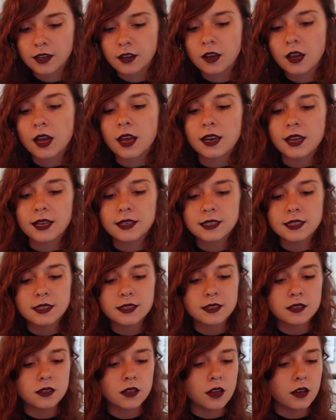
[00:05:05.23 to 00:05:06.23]
And as its
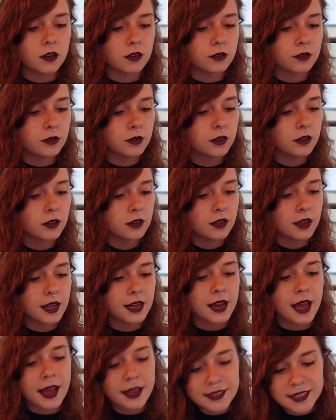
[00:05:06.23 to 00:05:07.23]

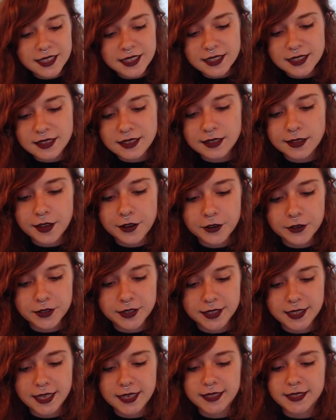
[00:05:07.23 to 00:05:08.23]
slow
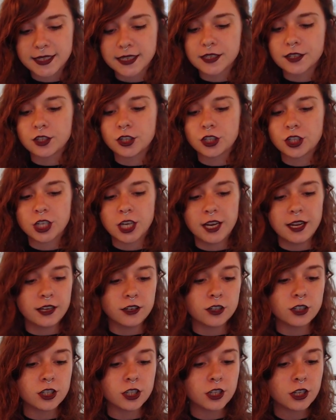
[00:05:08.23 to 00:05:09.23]
seasons
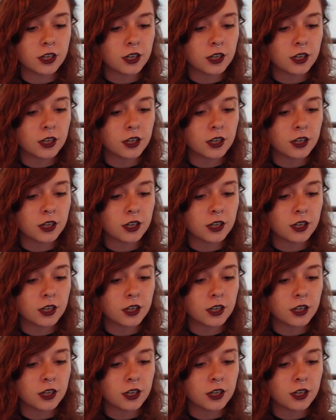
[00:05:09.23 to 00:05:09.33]
change,